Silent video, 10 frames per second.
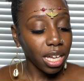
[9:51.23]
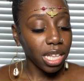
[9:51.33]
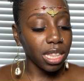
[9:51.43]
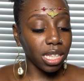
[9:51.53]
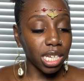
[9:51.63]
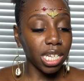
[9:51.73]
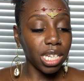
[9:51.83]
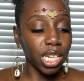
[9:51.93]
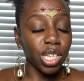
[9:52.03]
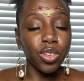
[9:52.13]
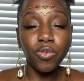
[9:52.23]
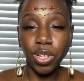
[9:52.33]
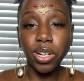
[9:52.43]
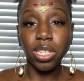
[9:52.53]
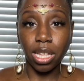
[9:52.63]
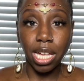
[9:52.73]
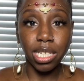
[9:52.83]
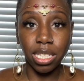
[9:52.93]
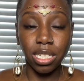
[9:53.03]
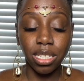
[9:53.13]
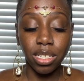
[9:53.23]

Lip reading: then you've learned the lesson.